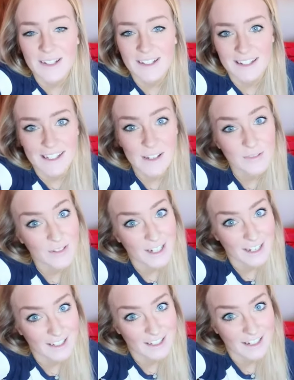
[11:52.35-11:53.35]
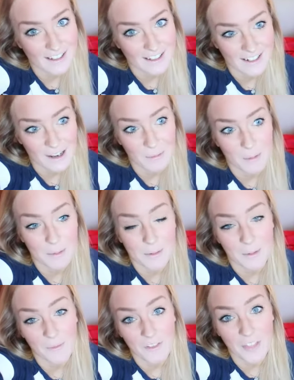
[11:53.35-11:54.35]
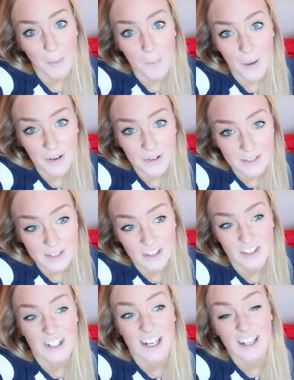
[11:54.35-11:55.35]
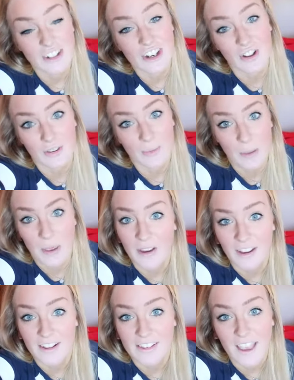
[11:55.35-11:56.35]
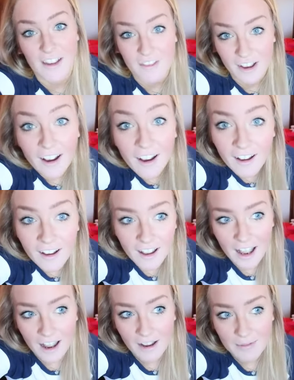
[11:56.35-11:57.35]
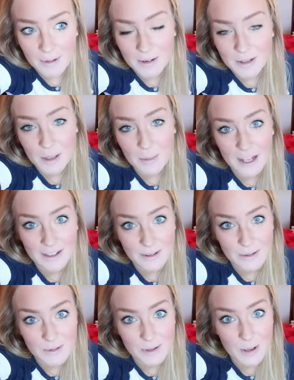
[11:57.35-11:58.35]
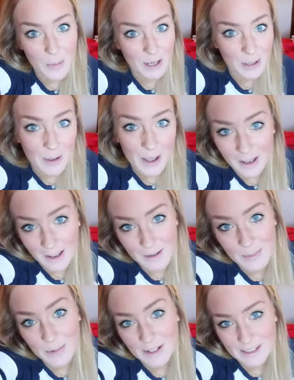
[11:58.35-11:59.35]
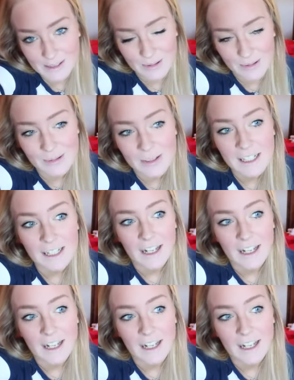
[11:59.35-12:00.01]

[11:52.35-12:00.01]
Actually finished last night, but we went for the most delicious burgers ever. We went to a place called Atomic Burger in Bristol,